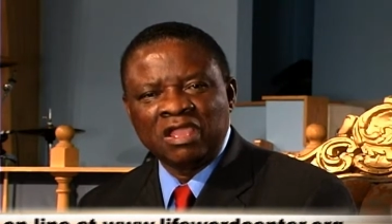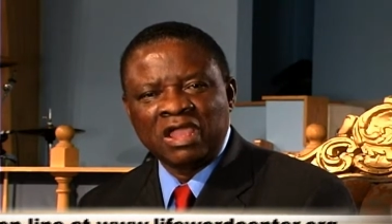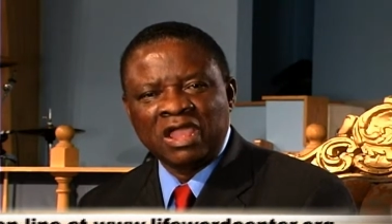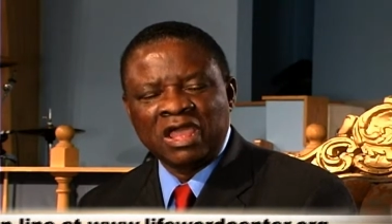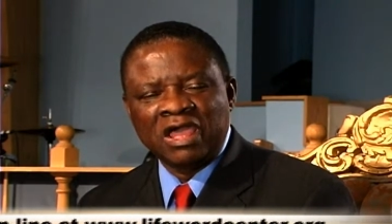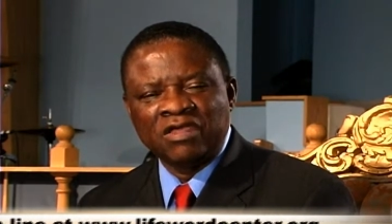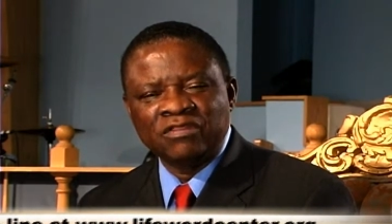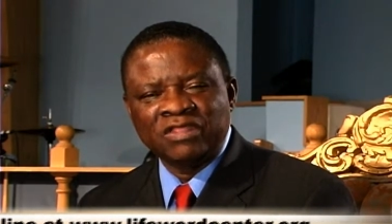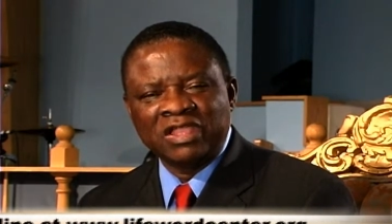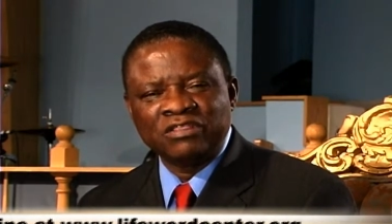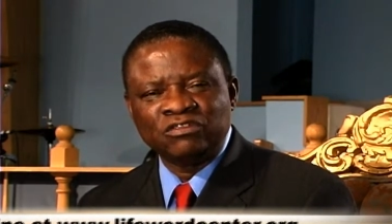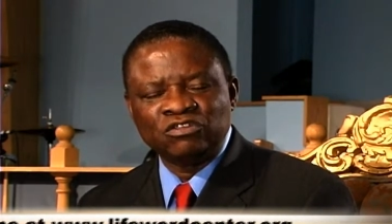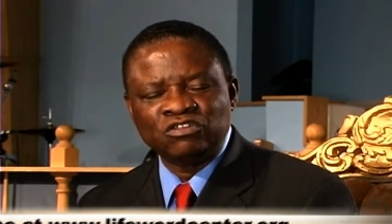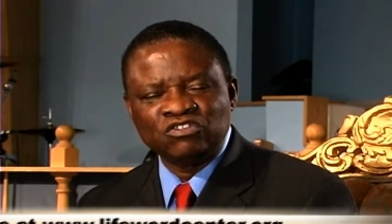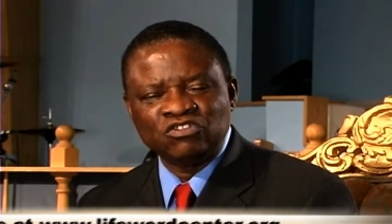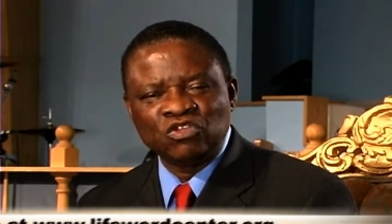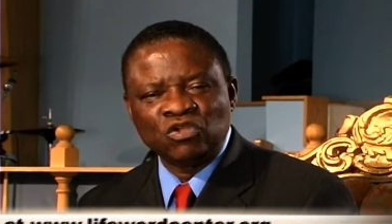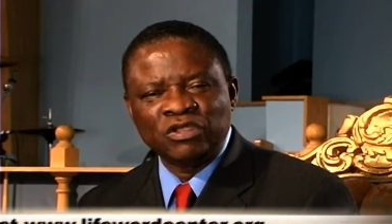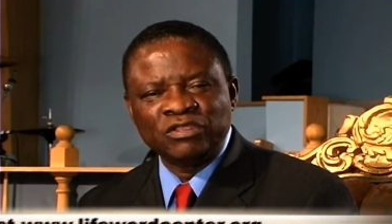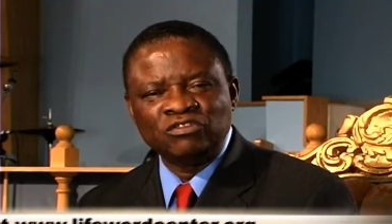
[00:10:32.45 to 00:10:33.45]
uh, that you
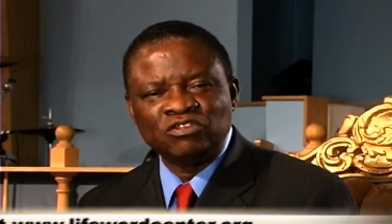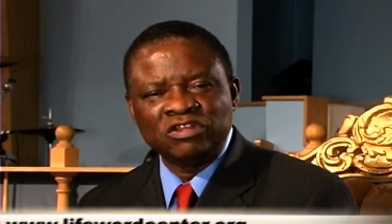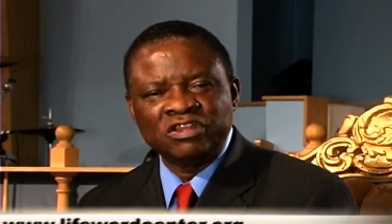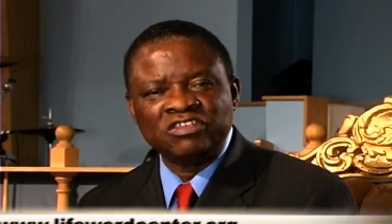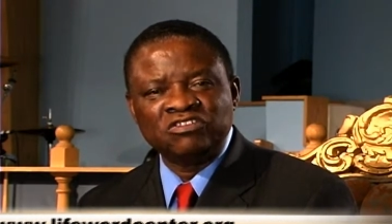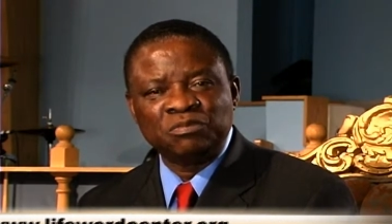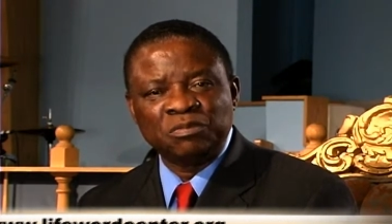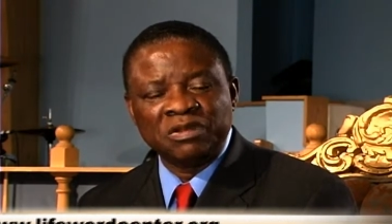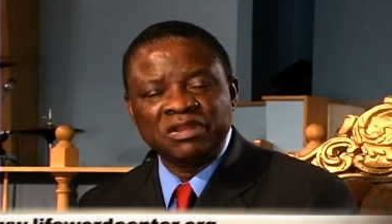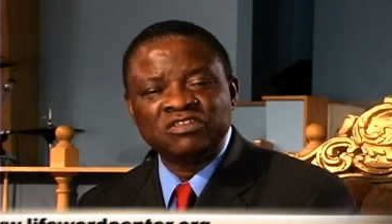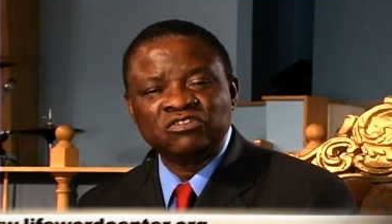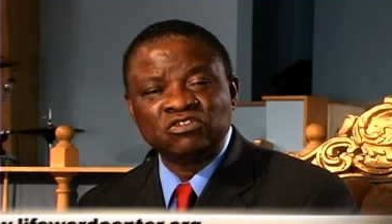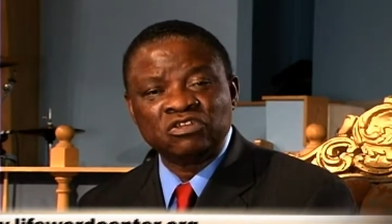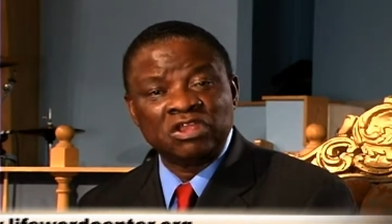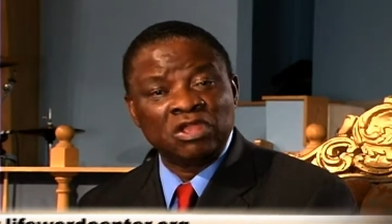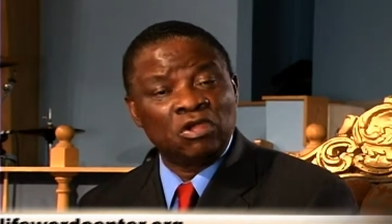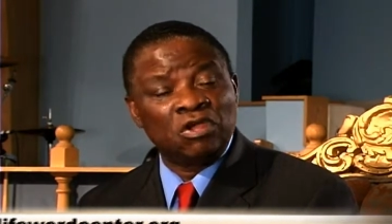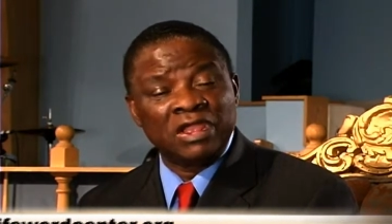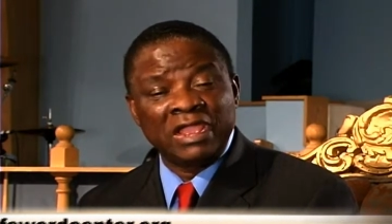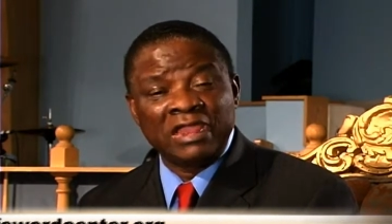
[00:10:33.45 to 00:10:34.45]
sow into this
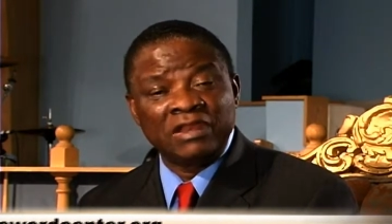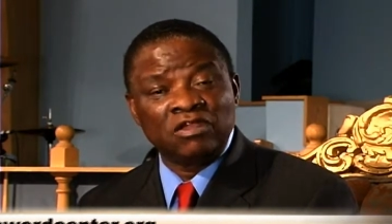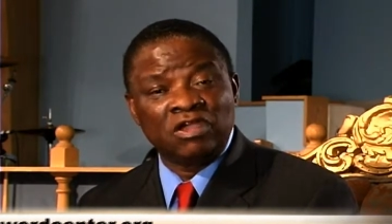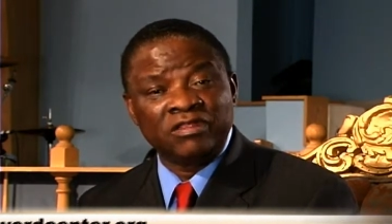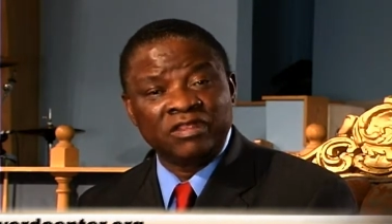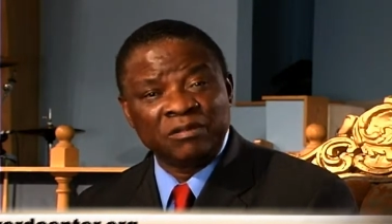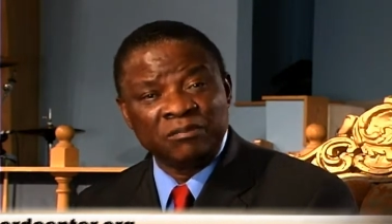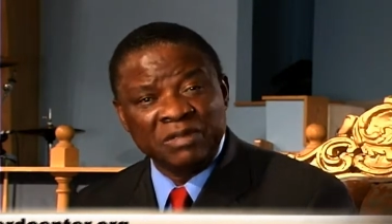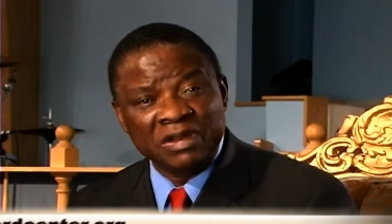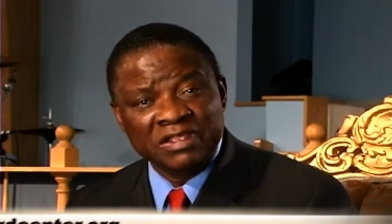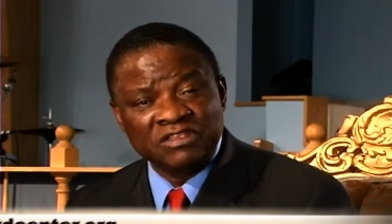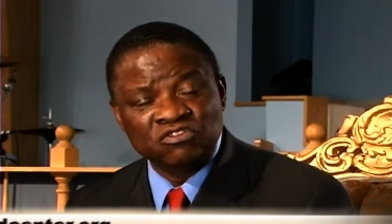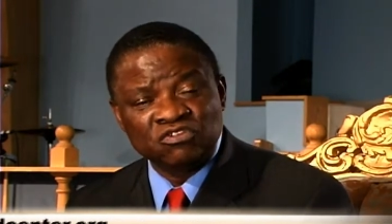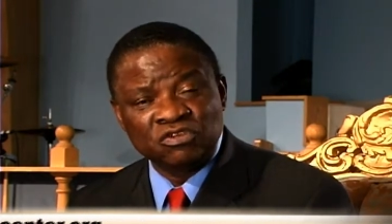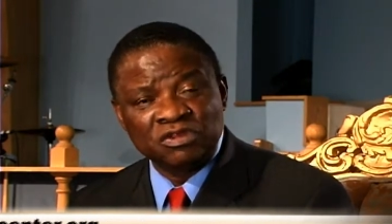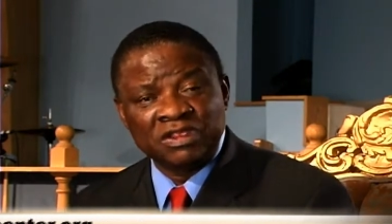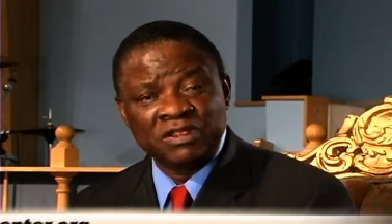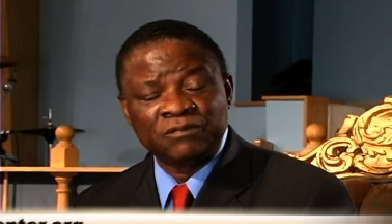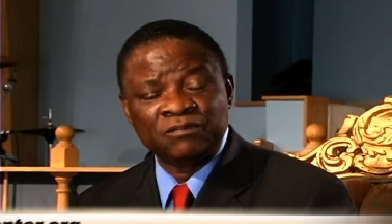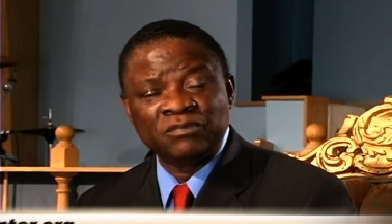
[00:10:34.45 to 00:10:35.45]
ministry or any other
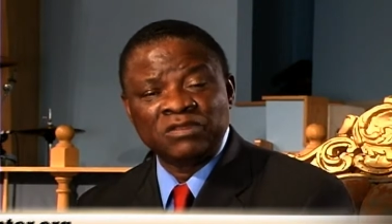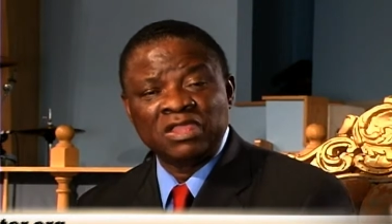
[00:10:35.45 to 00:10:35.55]
ministry